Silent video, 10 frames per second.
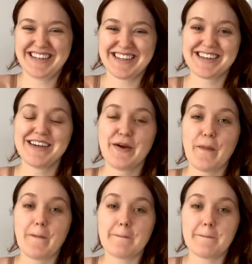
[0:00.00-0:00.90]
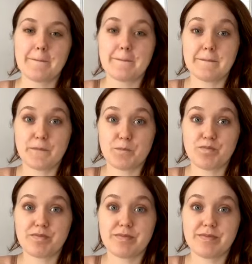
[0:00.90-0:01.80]

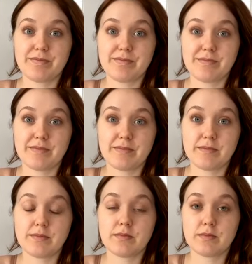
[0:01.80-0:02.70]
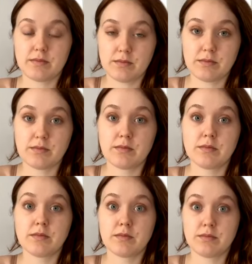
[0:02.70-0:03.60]

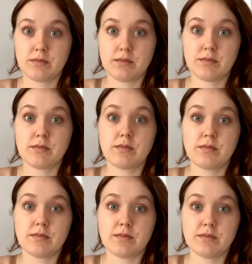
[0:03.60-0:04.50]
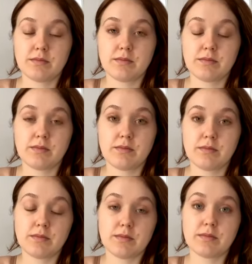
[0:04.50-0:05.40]

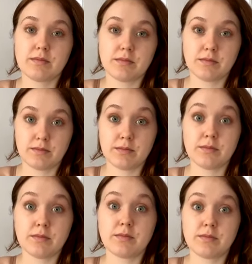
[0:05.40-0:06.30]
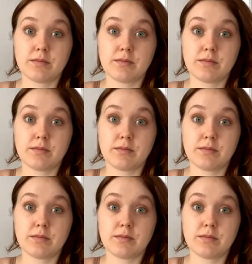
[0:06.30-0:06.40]
This person isn't speaking.